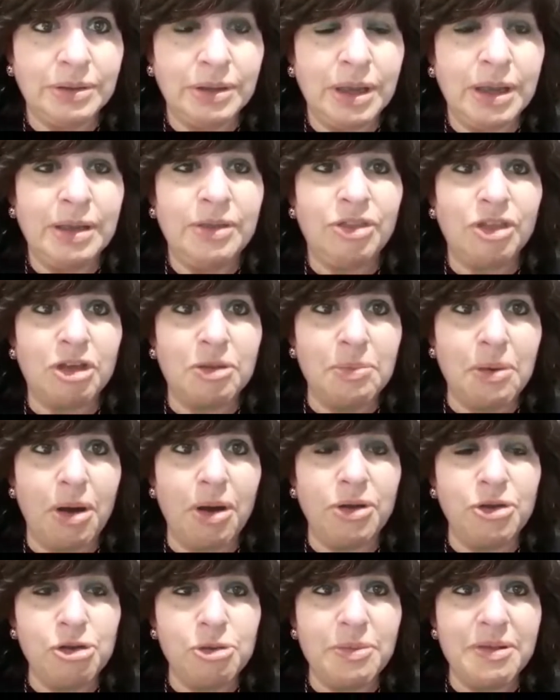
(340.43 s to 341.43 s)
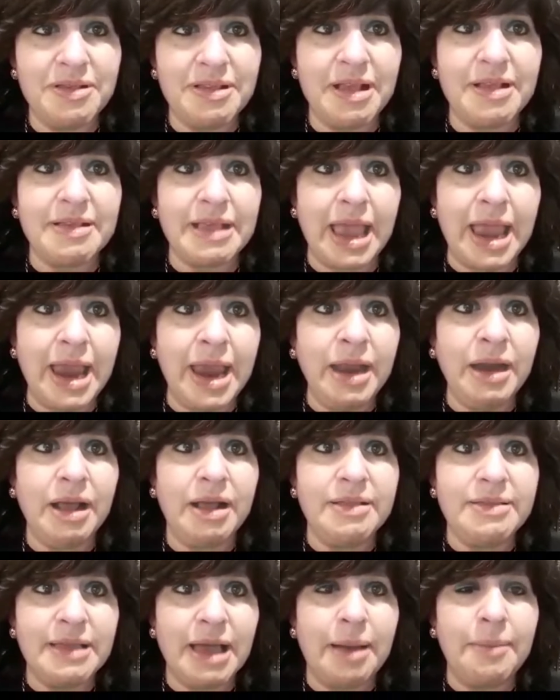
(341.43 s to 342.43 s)
The Gemara in Yuma says, Ein
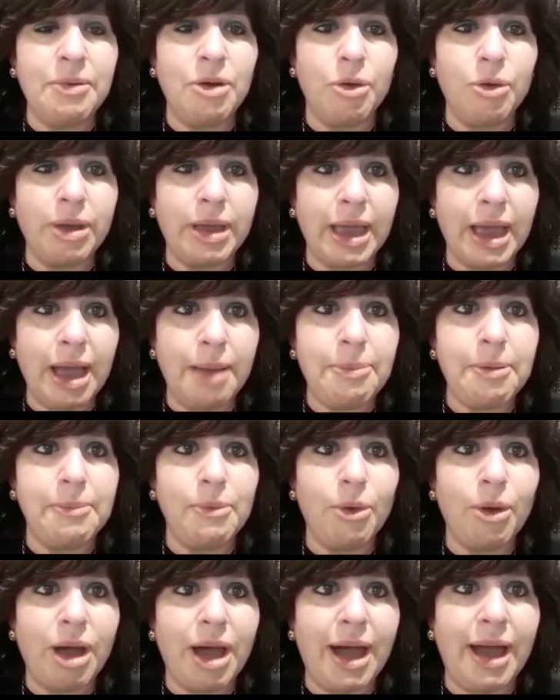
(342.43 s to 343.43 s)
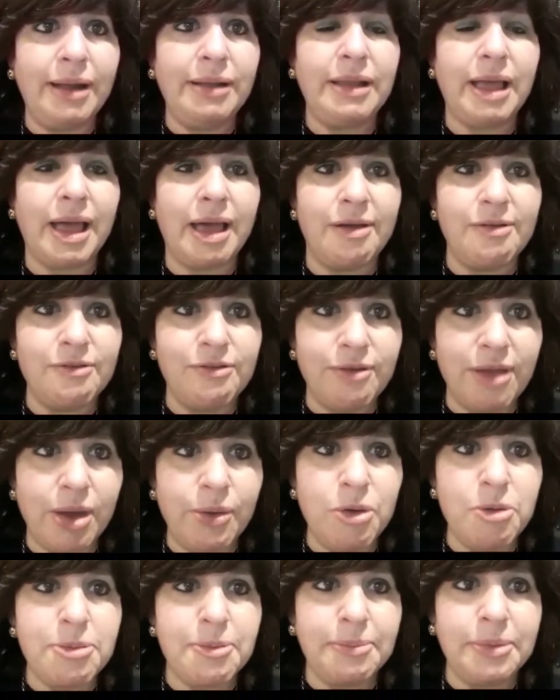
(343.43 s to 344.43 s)
Adam nogea b'muchan
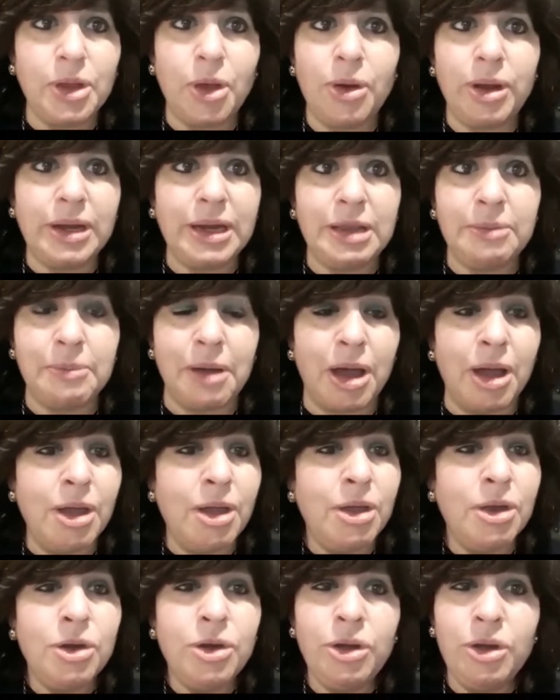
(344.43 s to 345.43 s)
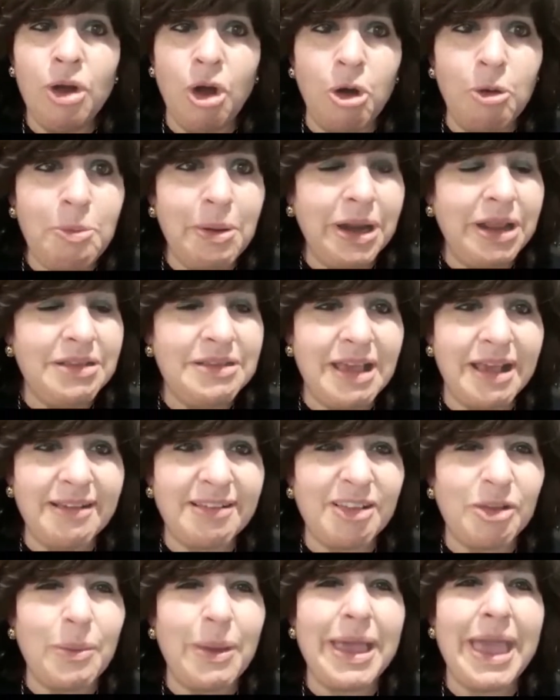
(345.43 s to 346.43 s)
l'chavero b'mlo hanima. Nobody
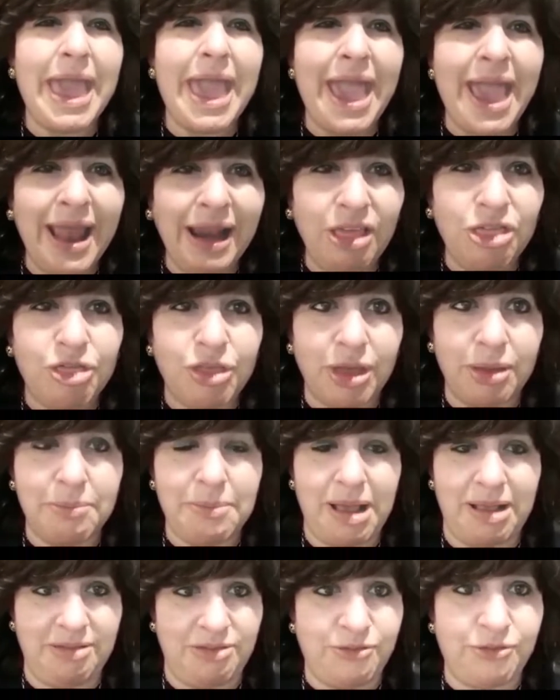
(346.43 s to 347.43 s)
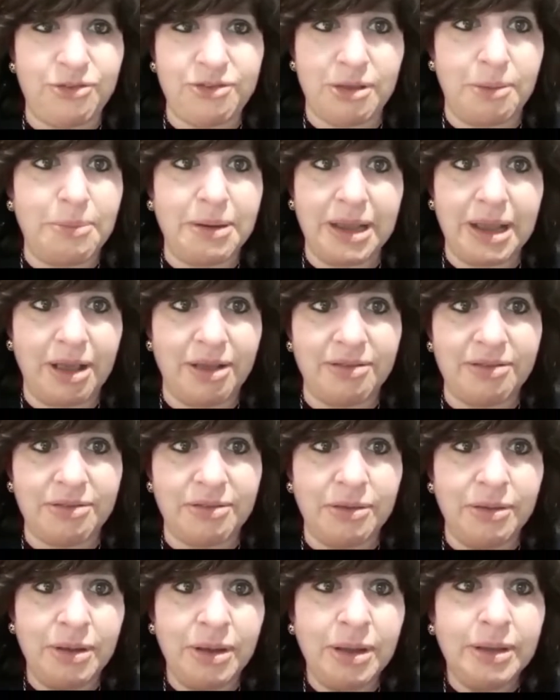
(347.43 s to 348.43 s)
takes away anything meant for somebody
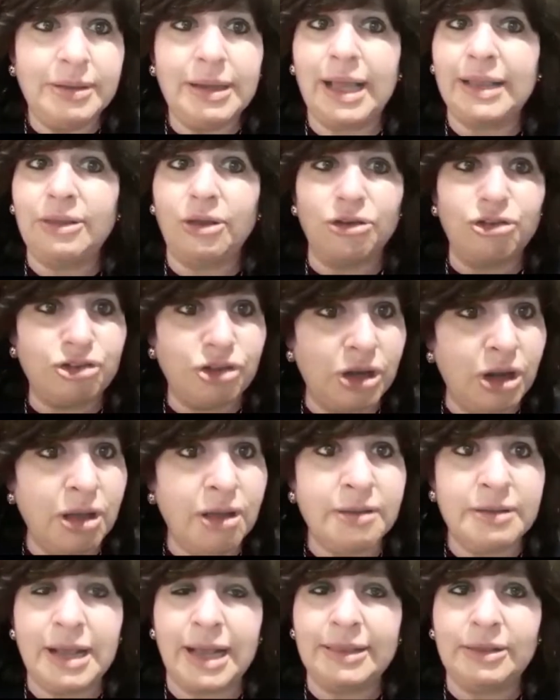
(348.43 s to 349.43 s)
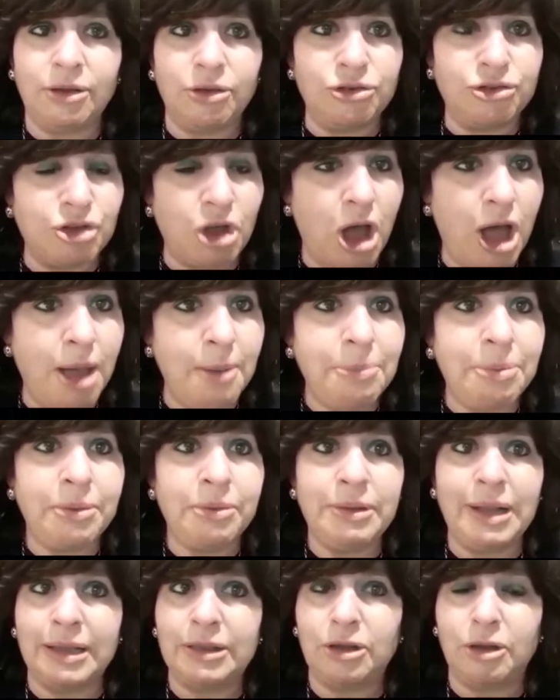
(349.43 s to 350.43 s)
else. Not their shidduch, not their job,
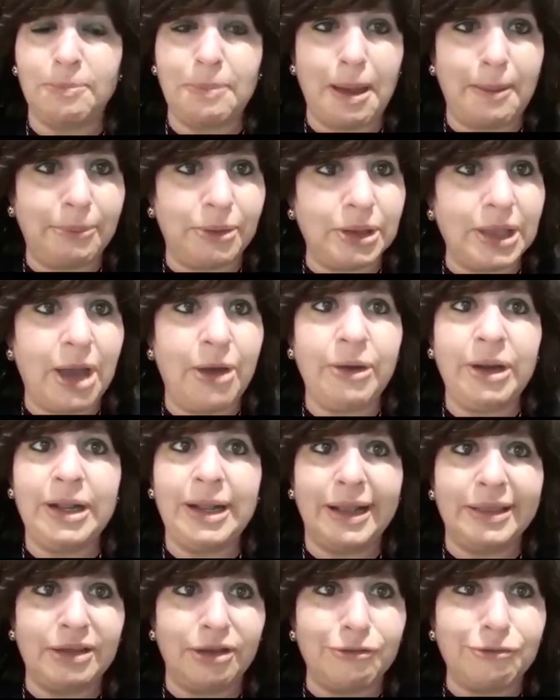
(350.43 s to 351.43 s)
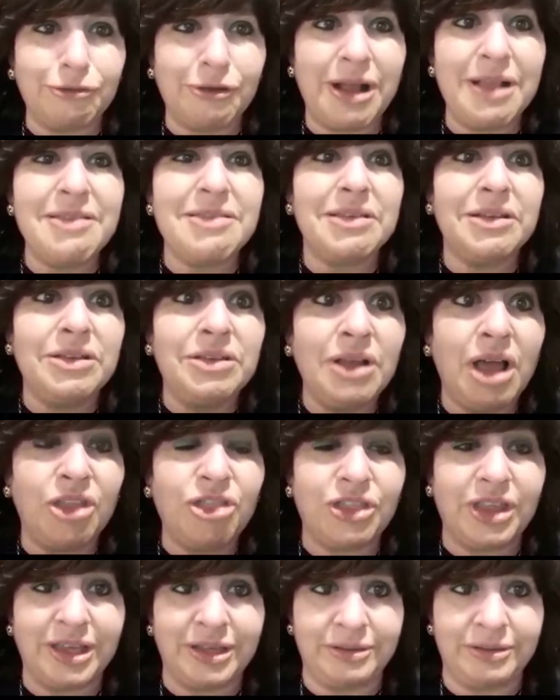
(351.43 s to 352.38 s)
not their popularity, not their friends, nothing.